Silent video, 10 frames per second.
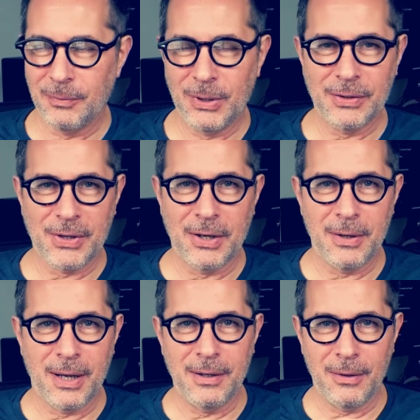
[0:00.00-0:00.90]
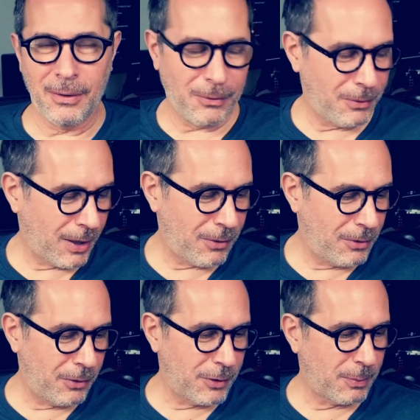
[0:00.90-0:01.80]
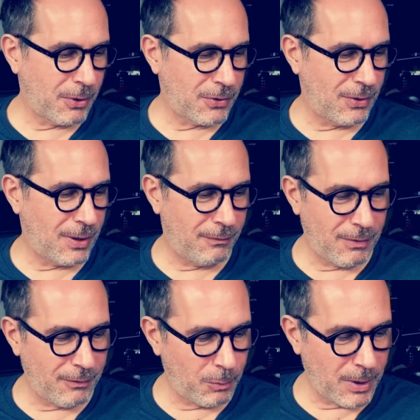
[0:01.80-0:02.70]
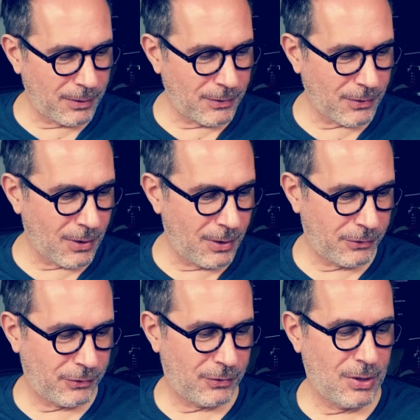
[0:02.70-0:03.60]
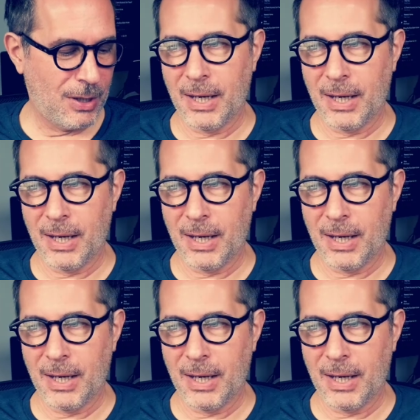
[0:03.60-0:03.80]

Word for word: Because I don't know this person, I've never met this artist,